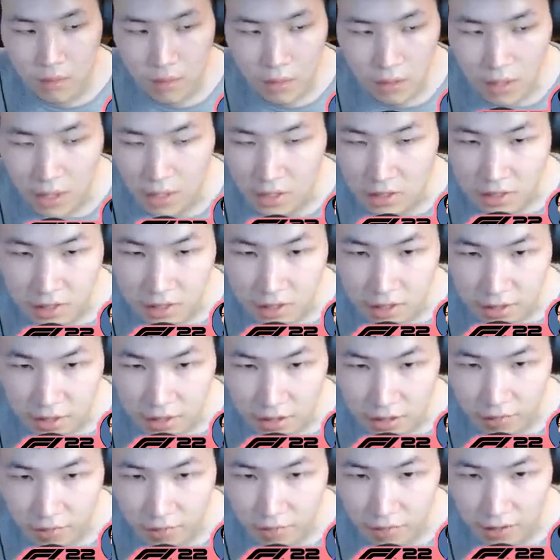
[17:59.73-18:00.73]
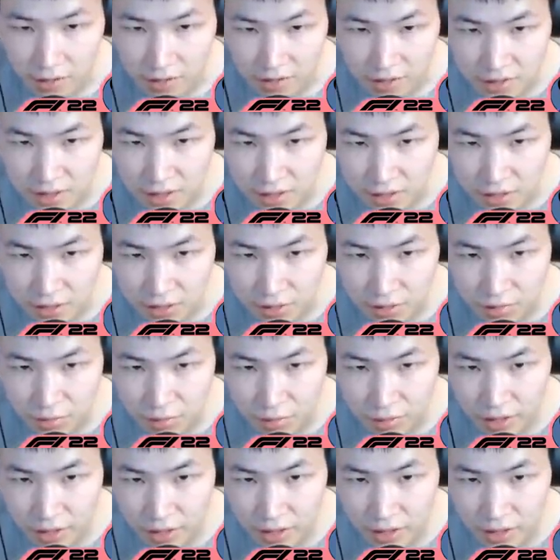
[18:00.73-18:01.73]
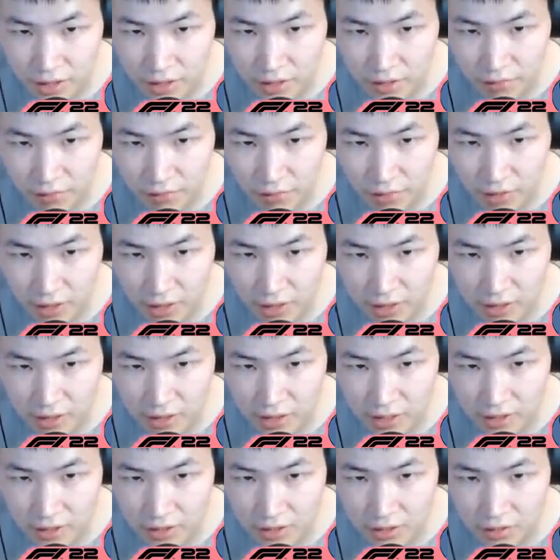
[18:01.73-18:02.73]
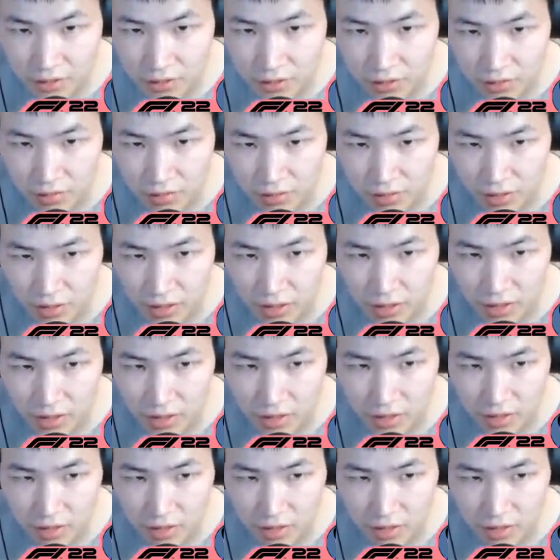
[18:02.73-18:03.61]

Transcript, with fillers: I see a yellow flag in Sector 3. Yellow flag Sector 3.